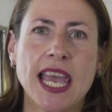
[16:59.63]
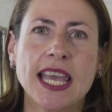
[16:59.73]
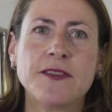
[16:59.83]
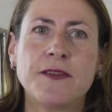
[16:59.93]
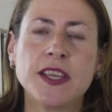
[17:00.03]

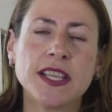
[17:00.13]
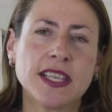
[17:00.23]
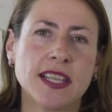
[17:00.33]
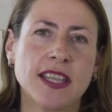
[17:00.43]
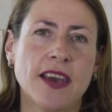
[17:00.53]
and
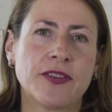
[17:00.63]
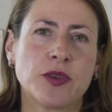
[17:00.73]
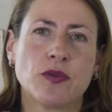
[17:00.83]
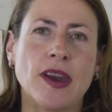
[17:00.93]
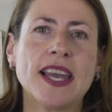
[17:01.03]
feeling that they have
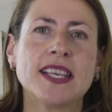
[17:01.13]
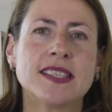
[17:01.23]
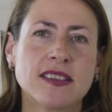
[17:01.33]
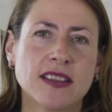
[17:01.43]
to rise to